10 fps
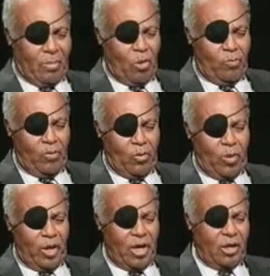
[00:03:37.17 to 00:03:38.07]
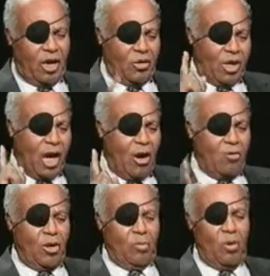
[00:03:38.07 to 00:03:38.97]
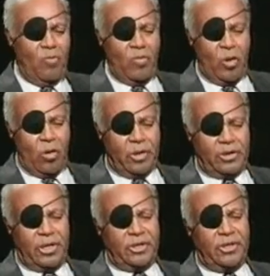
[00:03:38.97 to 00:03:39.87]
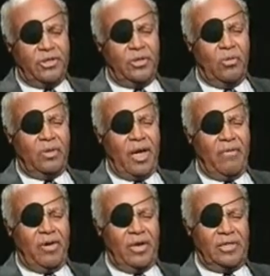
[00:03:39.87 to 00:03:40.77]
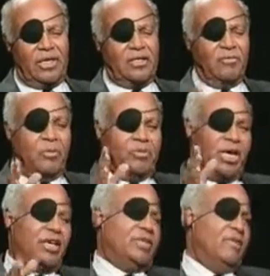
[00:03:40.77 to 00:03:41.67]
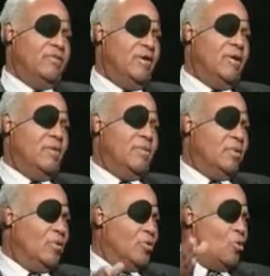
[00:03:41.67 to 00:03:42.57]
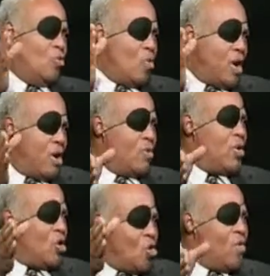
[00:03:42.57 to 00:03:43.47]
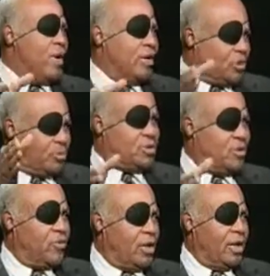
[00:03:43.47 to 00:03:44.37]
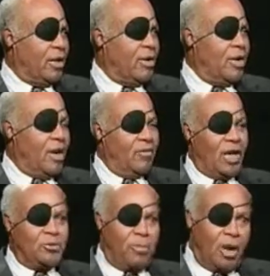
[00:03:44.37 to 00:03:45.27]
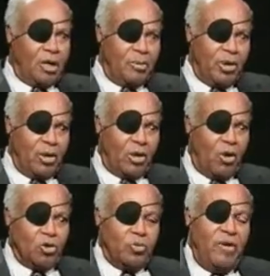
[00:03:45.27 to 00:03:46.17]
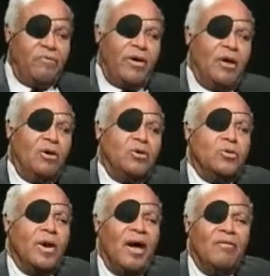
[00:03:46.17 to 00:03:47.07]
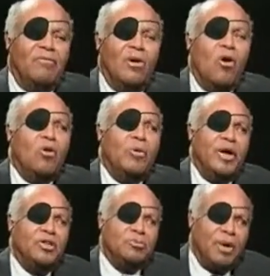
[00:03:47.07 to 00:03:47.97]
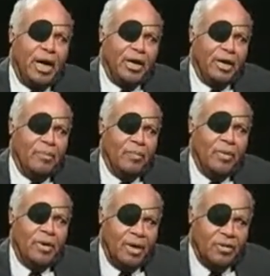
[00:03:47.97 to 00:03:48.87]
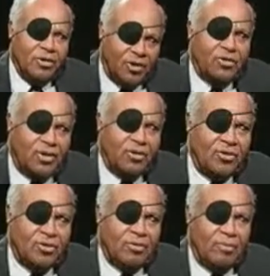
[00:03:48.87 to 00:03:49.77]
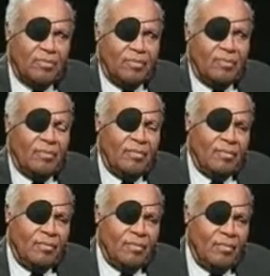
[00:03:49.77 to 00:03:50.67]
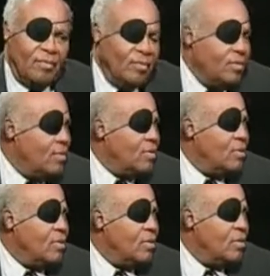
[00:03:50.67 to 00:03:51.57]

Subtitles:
I'm hopeful that we can get together now. The organizations don't have a sense of objective. We don't know where we're going specifically. And that's partly because we fail to have long-range planning. Yes, I have said that the Achilles heel of our era,